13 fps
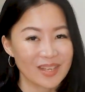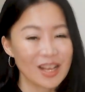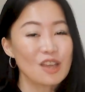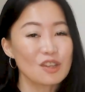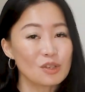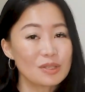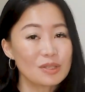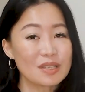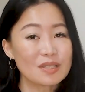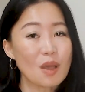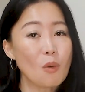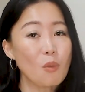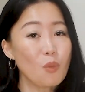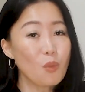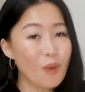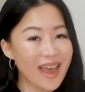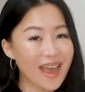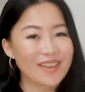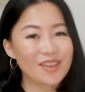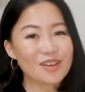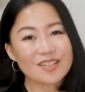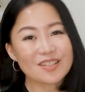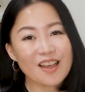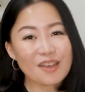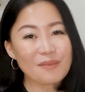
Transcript: Notice where your time